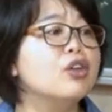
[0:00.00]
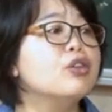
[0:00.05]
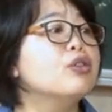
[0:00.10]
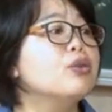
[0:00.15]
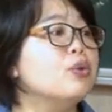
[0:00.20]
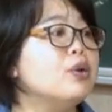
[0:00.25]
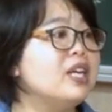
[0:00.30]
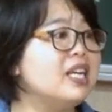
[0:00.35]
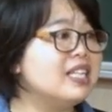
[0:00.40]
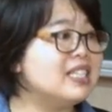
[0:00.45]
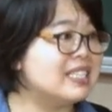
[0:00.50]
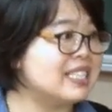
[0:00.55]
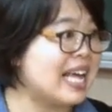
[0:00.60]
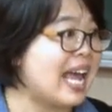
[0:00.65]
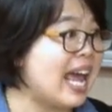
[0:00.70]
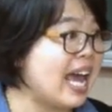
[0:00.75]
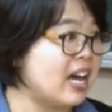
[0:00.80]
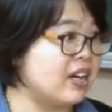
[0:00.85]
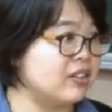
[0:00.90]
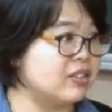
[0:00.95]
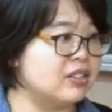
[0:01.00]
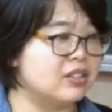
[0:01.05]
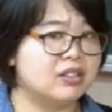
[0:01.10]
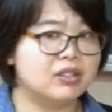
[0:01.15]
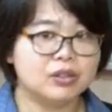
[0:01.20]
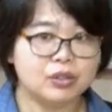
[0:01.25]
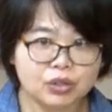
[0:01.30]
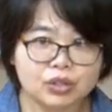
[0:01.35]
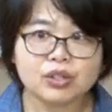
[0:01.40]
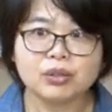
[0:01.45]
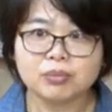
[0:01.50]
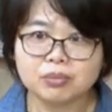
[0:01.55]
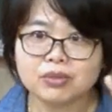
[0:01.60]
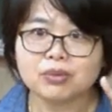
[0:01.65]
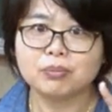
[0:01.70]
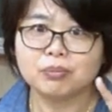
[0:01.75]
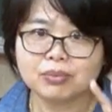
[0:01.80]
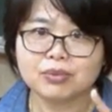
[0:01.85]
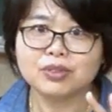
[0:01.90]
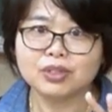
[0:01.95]
3 sounds. You should
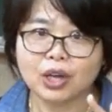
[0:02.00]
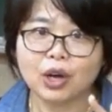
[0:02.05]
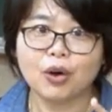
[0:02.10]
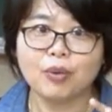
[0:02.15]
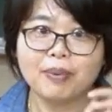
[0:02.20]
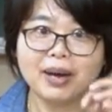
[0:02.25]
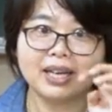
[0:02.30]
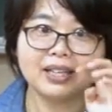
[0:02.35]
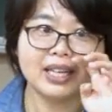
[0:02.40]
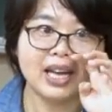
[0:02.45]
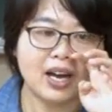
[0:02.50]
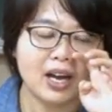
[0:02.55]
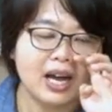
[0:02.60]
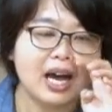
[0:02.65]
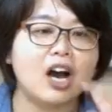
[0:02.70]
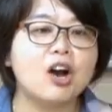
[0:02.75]
know by now.